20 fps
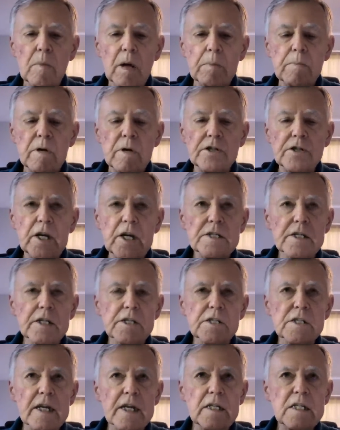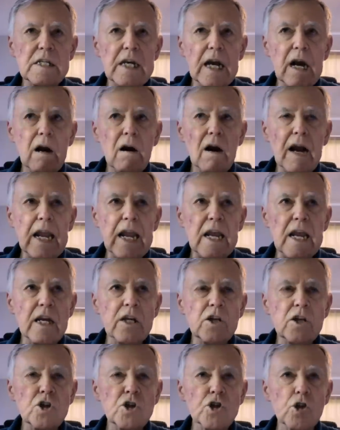You remember Jesus said,
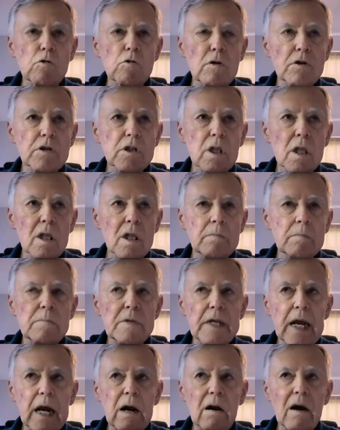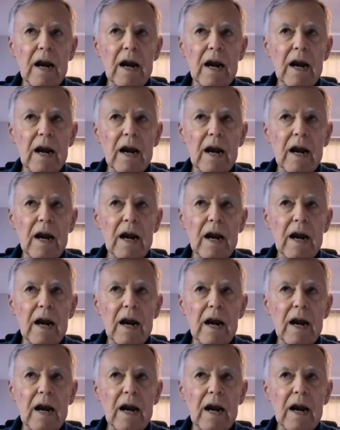Tarry in Jerusalem,